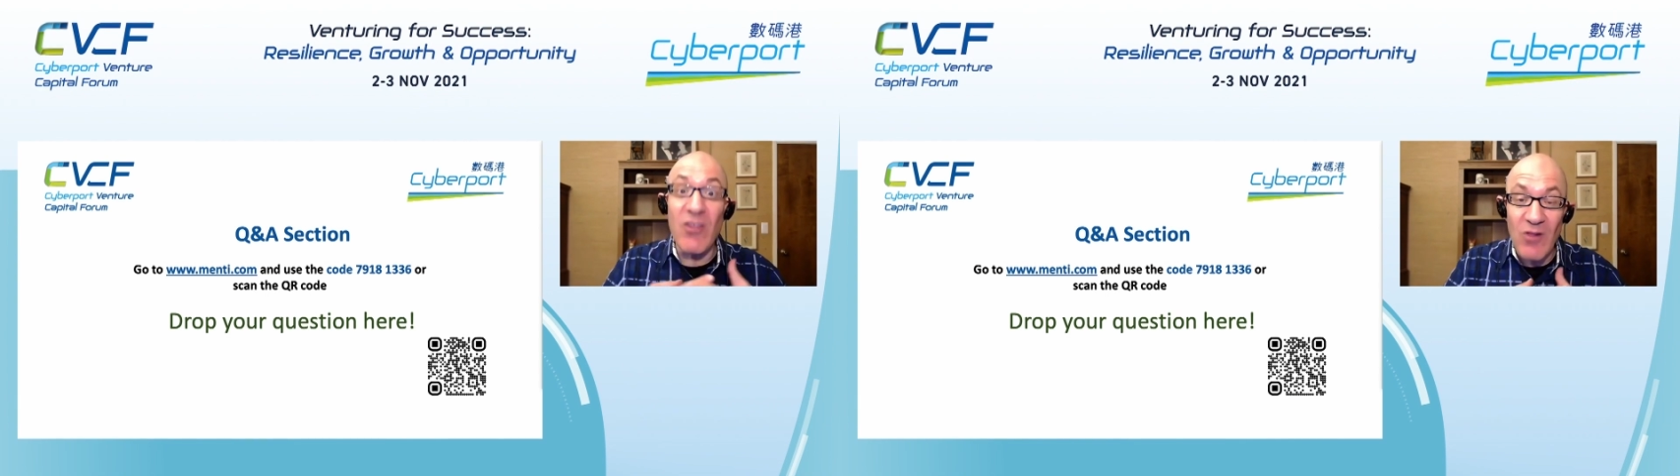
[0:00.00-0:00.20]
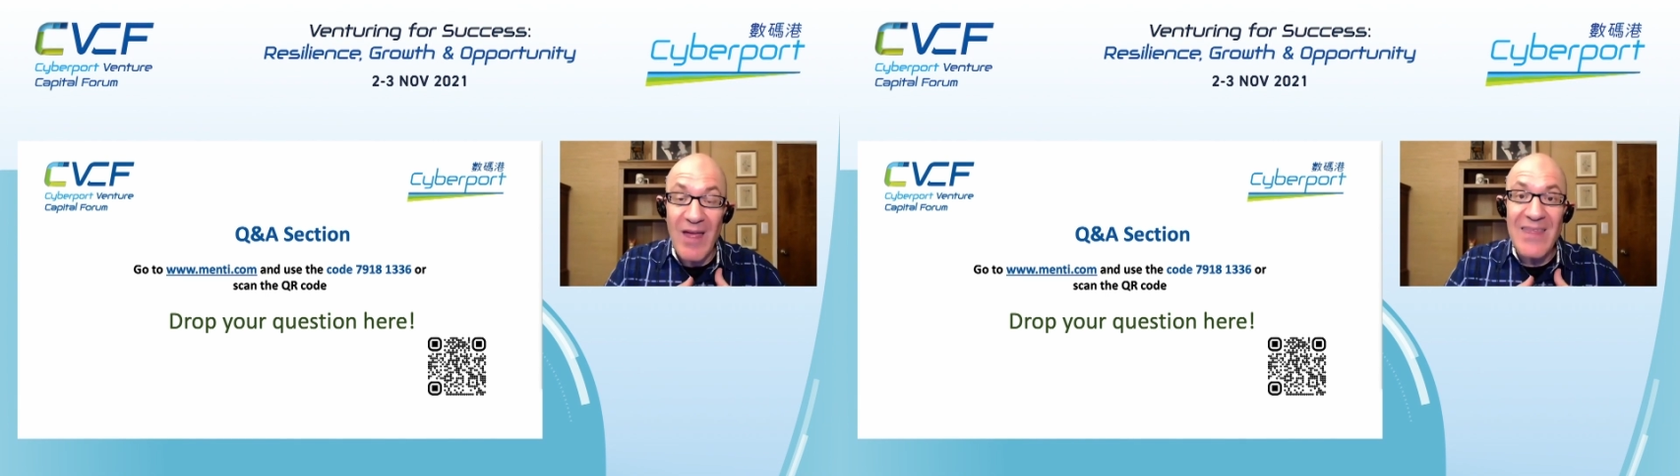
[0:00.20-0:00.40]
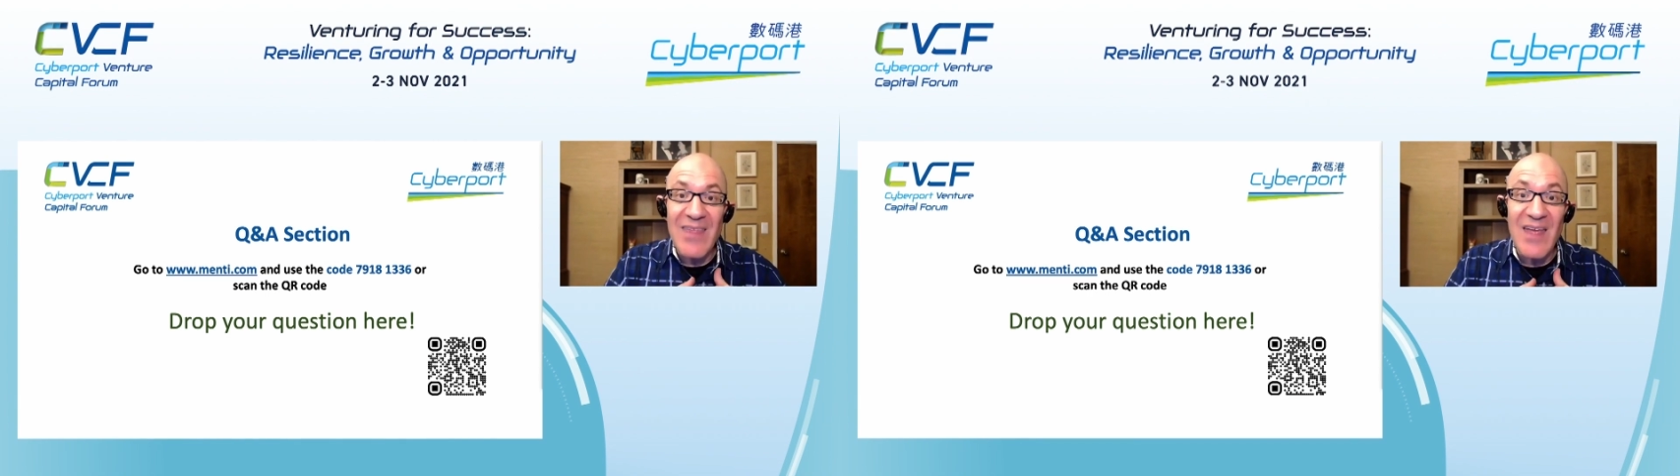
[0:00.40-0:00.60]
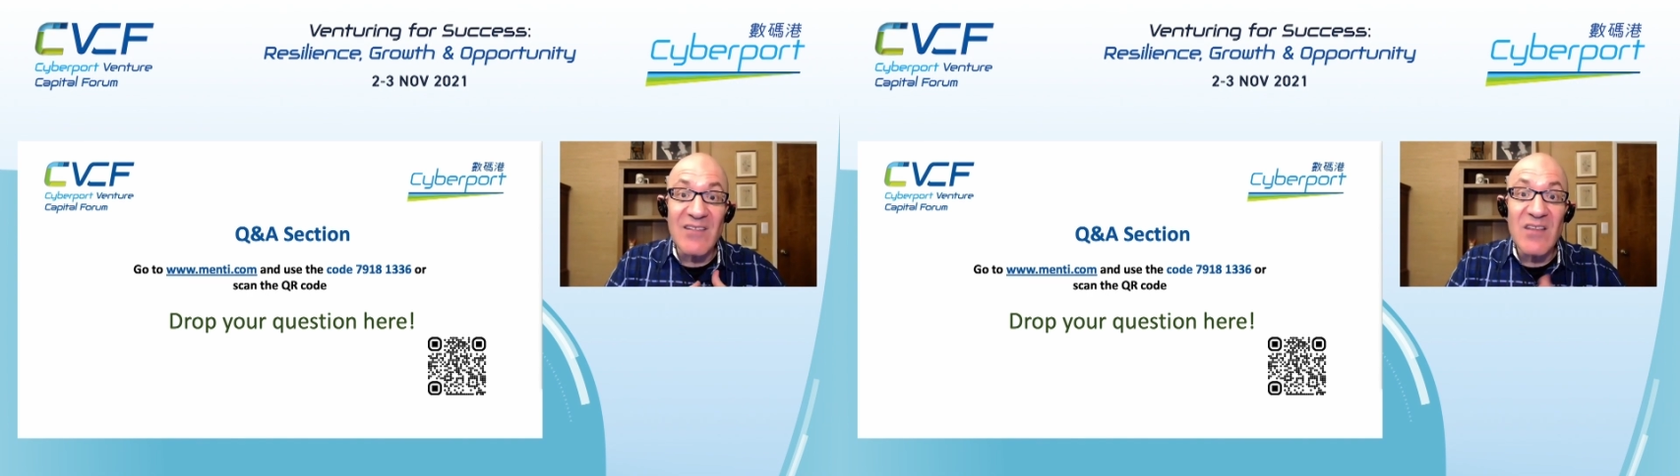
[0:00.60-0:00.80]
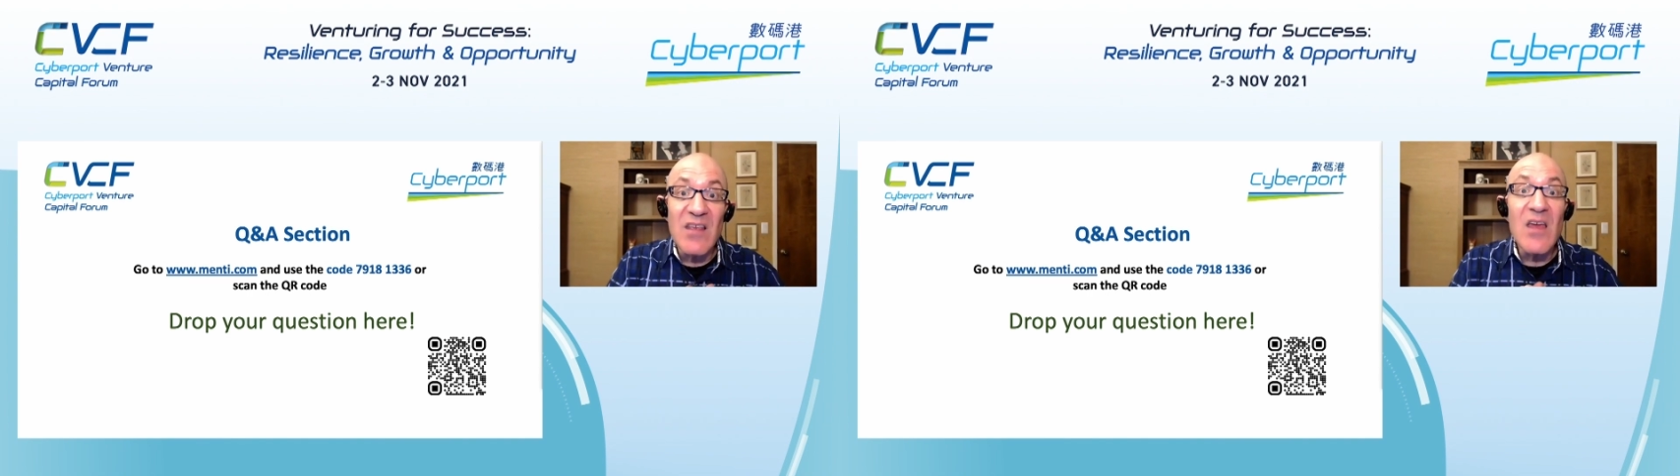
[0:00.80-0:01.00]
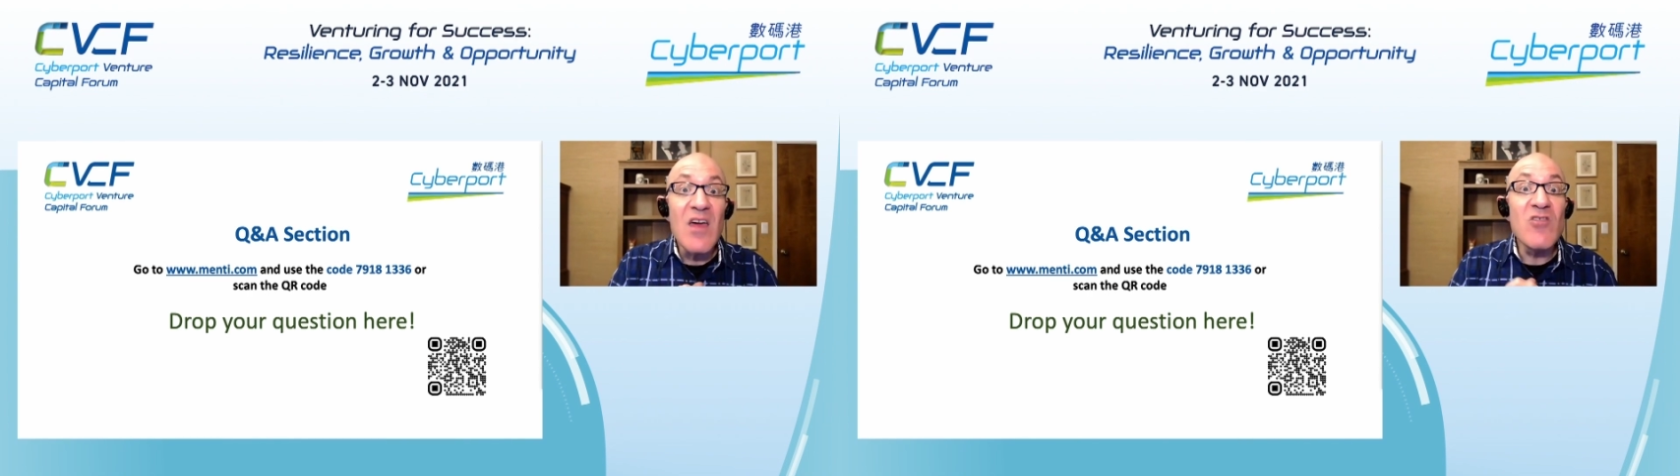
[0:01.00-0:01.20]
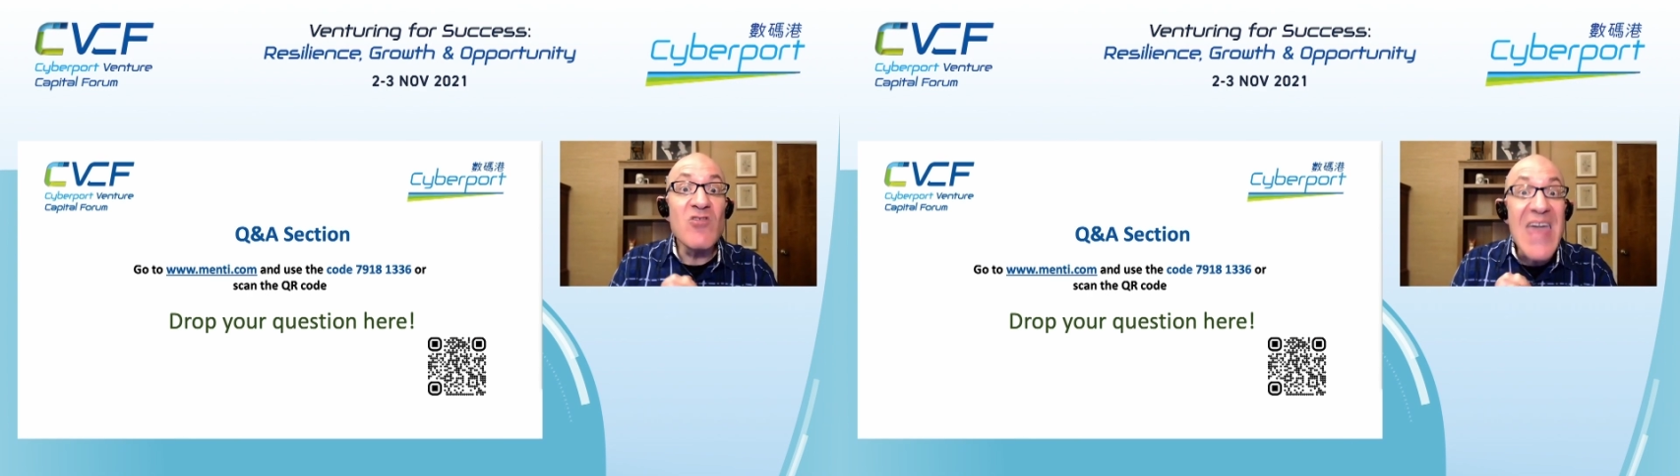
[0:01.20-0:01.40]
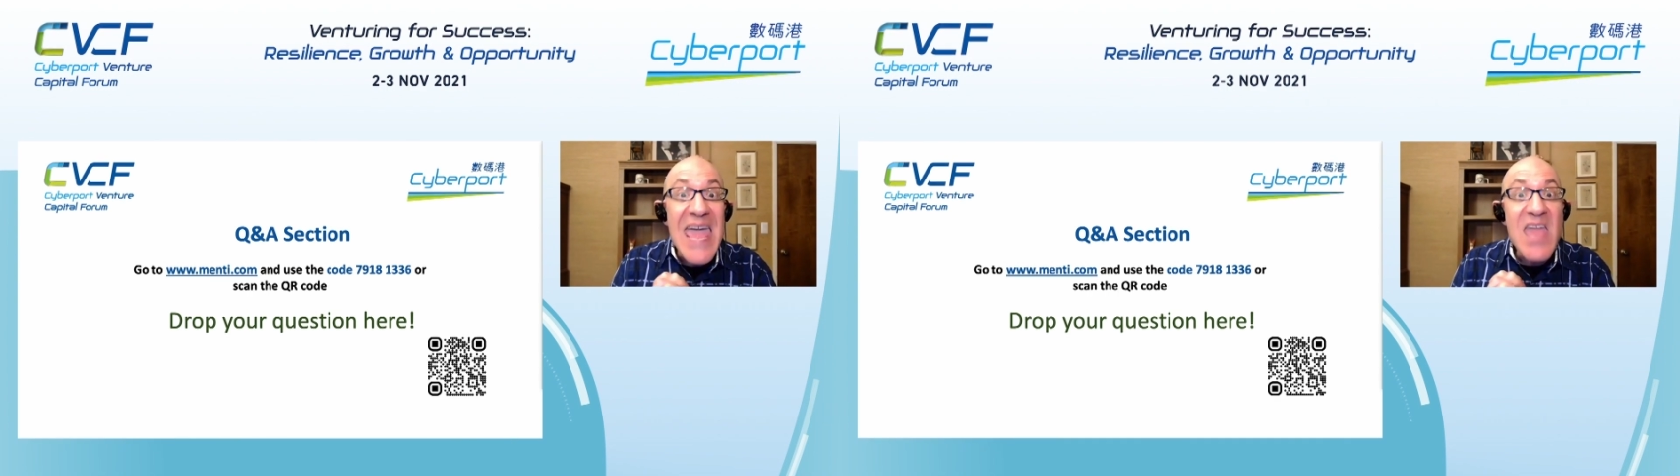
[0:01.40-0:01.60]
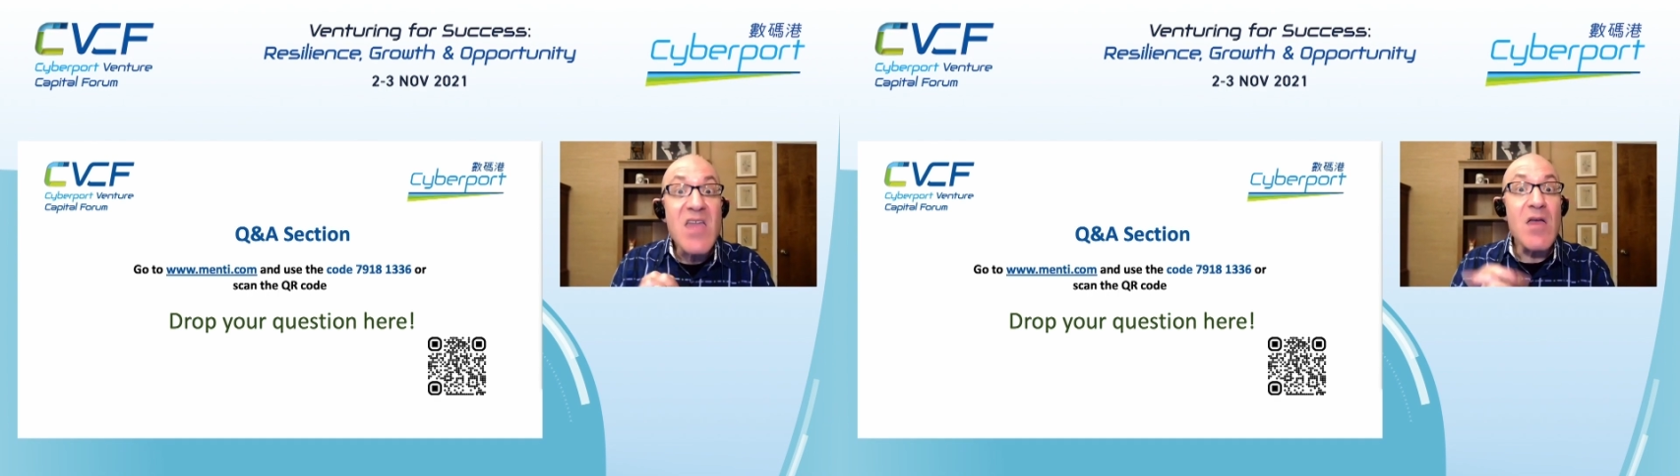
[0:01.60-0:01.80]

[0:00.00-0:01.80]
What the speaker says: like this, they